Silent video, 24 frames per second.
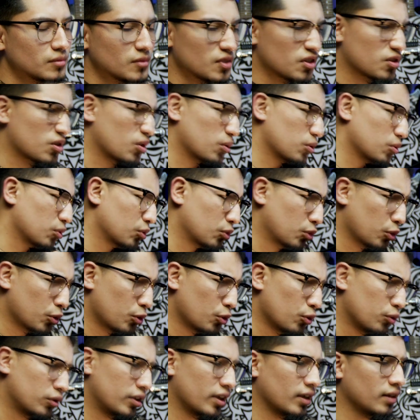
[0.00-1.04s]
So do
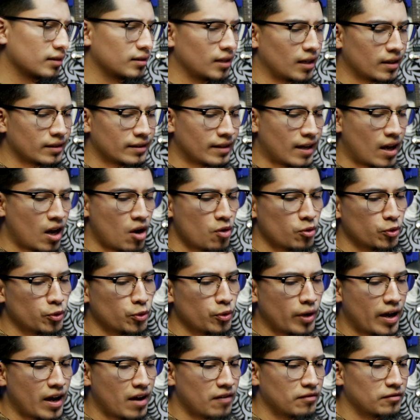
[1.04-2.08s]
you think like now
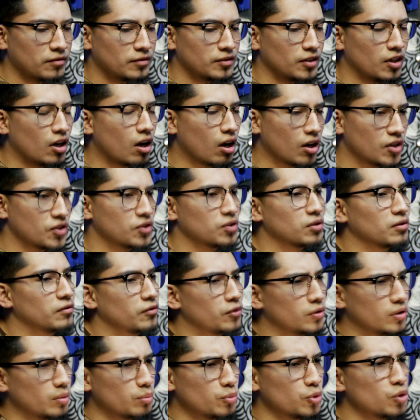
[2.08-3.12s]
you have the hustle
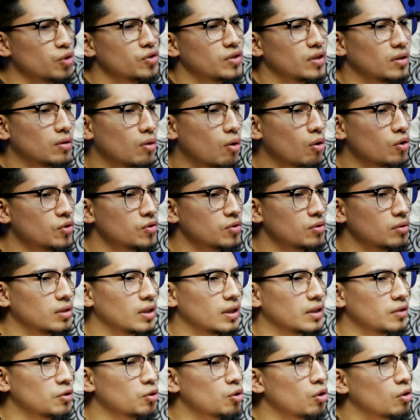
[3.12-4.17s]
for the music also?
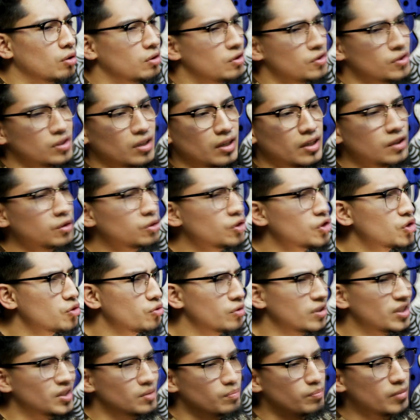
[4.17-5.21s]
Like, you know, because the
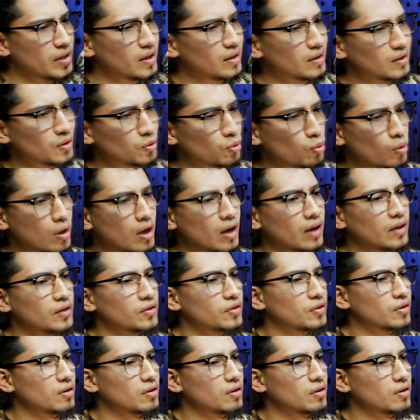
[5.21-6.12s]
industry is big and wide, you